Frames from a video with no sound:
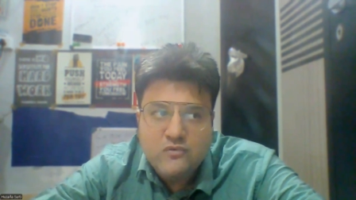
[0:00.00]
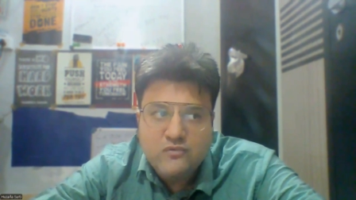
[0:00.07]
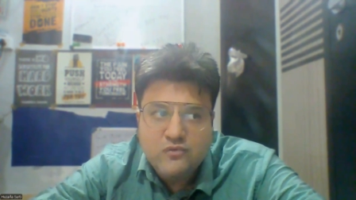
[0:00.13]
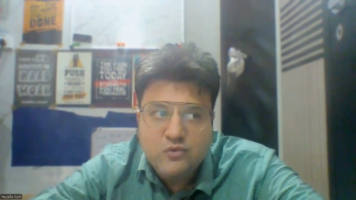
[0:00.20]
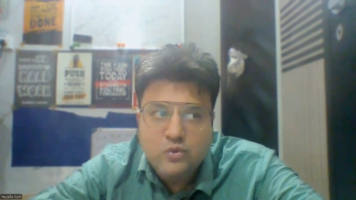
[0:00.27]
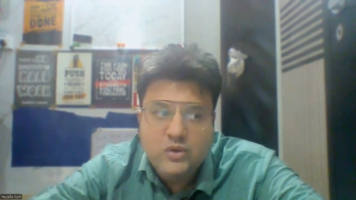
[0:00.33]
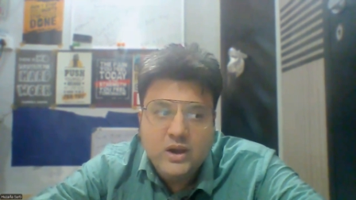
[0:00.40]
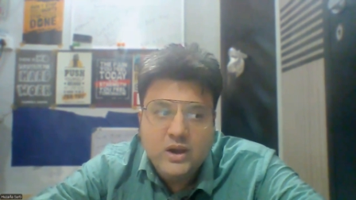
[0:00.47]
the
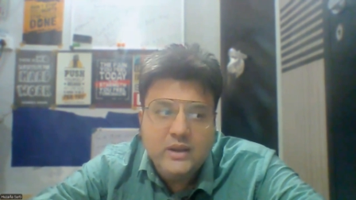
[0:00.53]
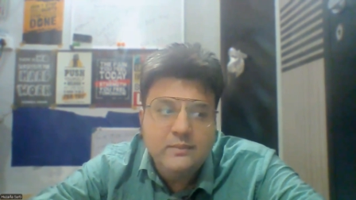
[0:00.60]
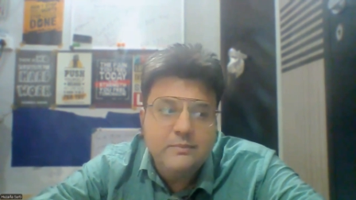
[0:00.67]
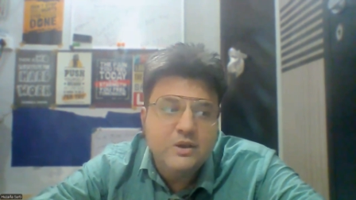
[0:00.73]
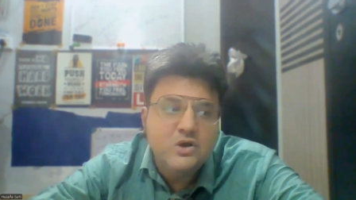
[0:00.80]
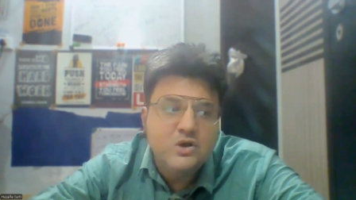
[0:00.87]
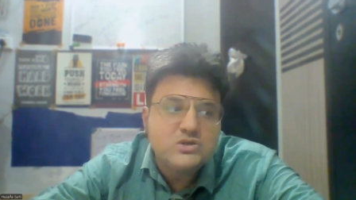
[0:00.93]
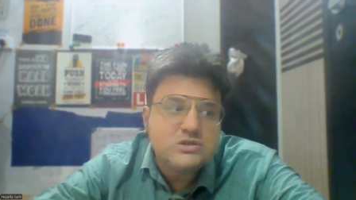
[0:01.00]
food right
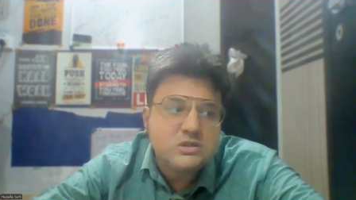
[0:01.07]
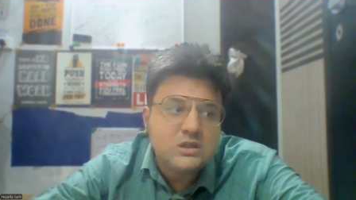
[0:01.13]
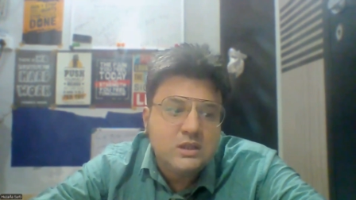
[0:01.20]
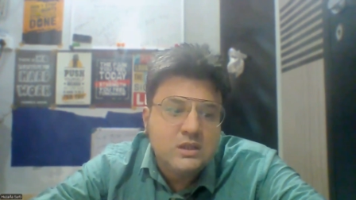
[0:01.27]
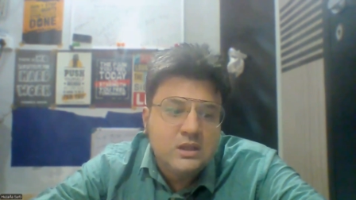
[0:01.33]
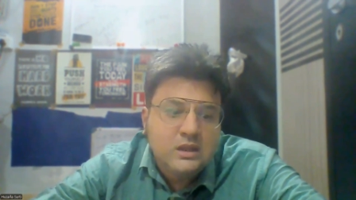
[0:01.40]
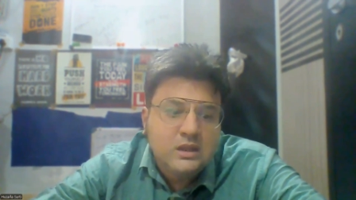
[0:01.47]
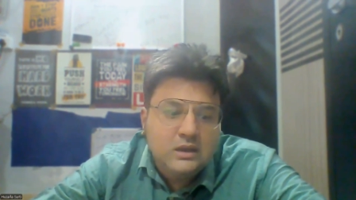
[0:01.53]
because
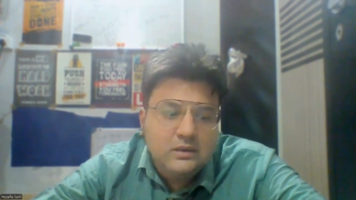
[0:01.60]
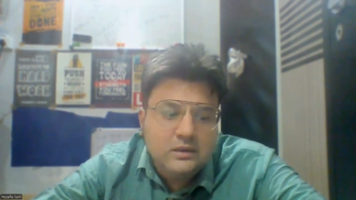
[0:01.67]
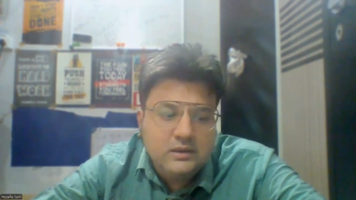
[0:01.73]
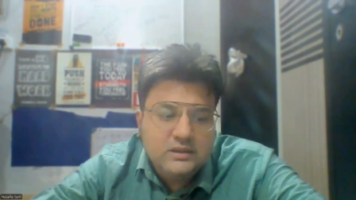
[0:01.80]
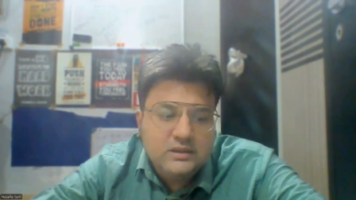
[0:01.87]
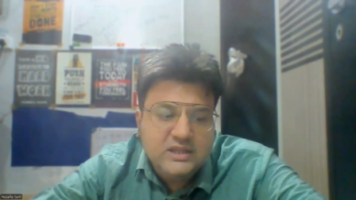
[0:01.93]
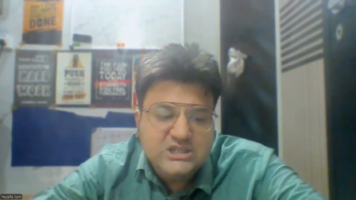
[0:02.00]
uh,